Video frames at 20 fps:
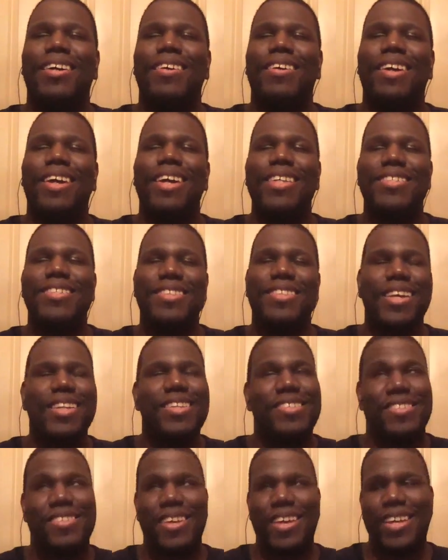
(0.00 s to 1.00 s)

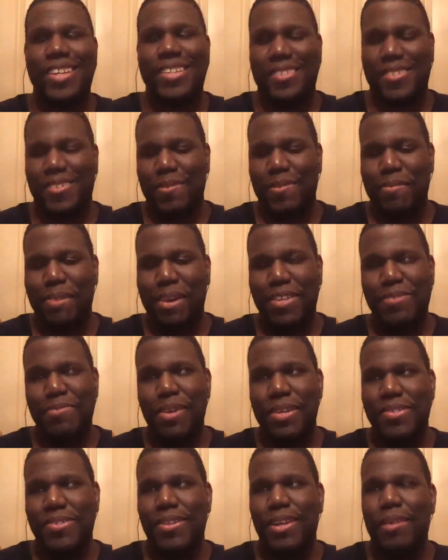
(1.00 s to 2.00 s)
It's
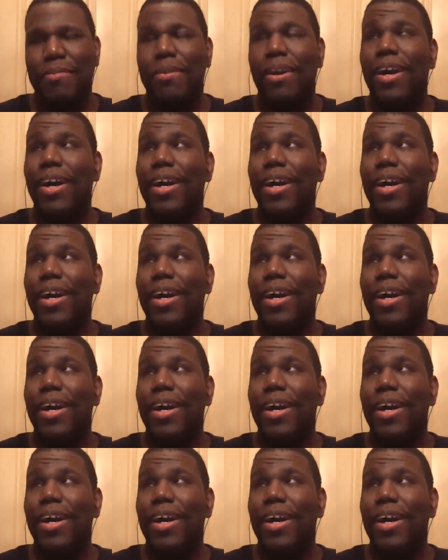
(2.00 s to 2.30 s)
messed up.